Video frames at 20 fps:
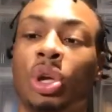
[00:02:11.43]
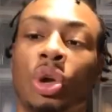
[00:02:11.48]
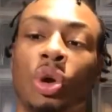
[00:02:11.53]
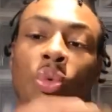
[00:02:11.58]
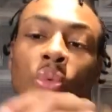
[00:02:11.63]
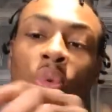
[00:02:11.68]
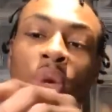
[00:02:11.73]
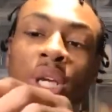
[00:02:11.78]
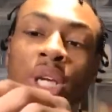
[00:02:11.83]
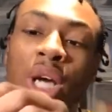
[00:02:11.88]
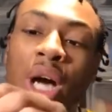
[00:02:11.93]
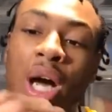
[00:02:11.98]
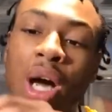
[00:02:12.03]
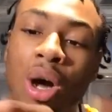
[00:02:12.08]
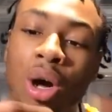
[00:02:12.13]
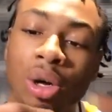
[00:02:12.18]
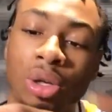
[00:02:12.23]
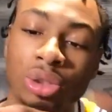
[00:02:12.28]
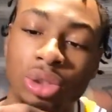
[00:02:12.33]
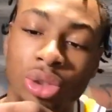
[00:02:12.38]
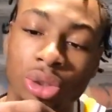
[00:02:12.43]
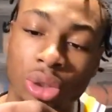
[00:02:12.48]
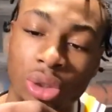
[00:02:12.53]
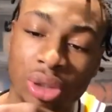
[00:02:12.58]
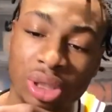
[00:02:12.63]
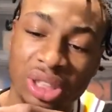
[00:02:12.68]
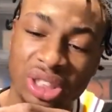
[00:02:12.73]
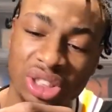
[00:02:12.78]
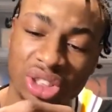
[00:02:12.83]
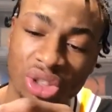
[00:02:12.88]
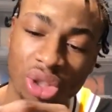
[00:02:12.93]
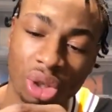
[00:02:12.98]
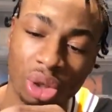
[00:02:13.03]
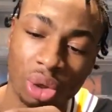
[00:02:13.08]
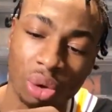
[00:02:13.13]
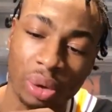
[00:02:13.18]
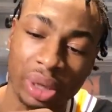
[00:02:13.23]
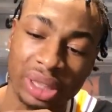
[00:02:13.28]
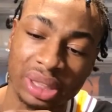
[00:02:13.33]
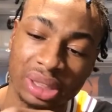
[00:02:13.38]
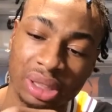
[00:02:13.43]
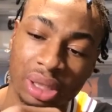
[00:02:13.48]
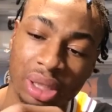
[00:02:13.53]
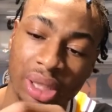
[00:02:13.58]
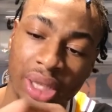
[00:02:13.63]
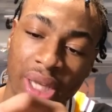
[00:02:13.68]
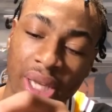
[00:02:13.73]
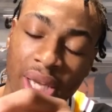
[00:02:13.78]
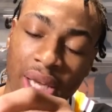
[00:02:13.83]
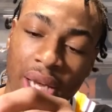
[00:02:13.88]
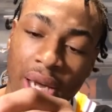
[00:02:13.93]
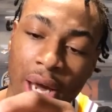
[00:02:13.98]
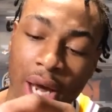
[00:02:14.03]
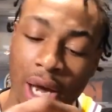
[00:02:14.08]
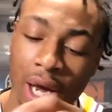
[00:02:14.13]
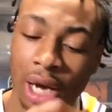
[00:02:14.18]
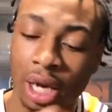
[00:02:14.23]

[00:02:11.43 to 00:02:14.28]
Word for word: We got also this turquoise looking uh,